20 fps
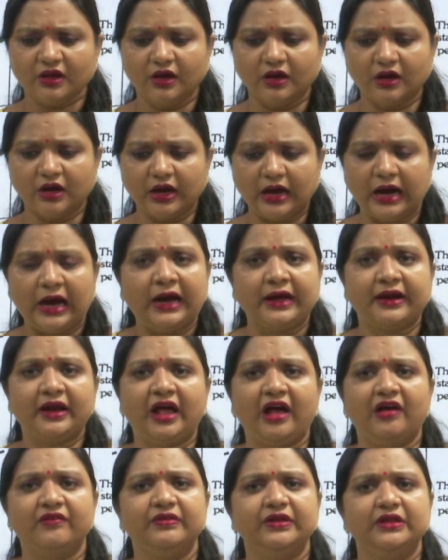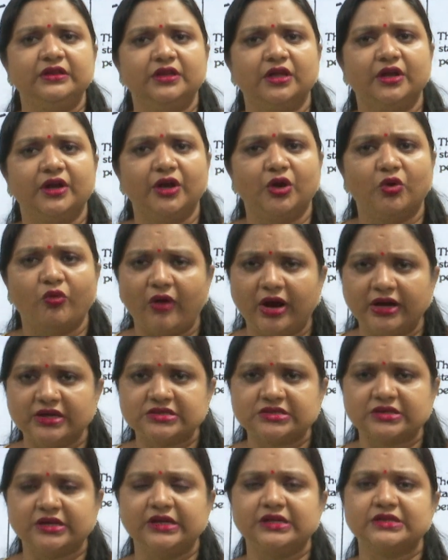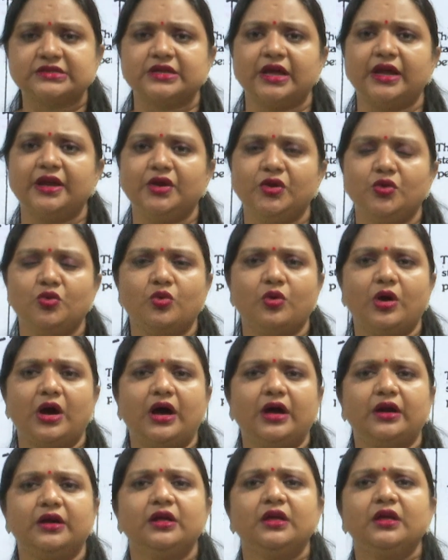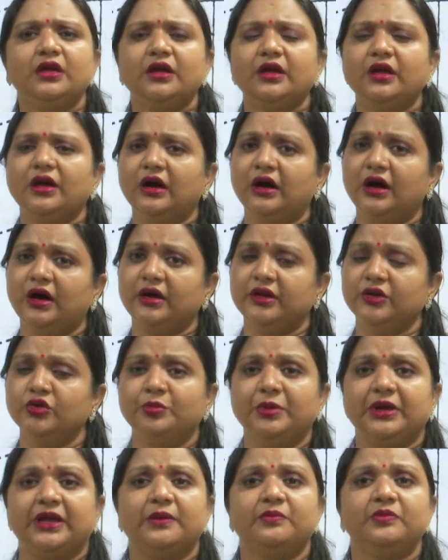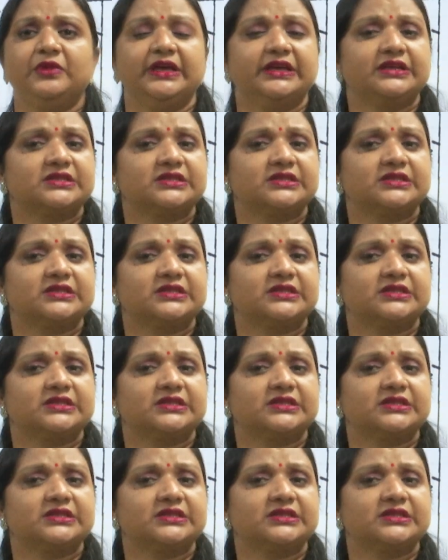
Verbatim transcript: uh, are having the required skills and you are uh, you became the